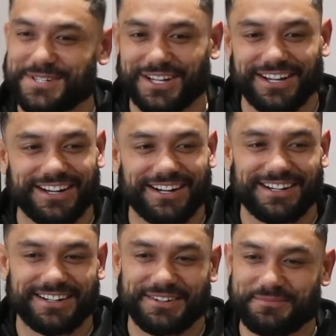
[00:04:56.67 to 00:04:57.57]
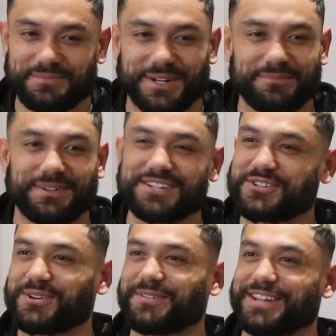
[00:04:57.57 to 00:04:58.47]
So I'm
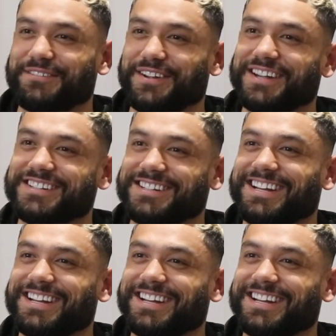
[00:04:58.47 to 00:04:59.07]
unsure about the fans.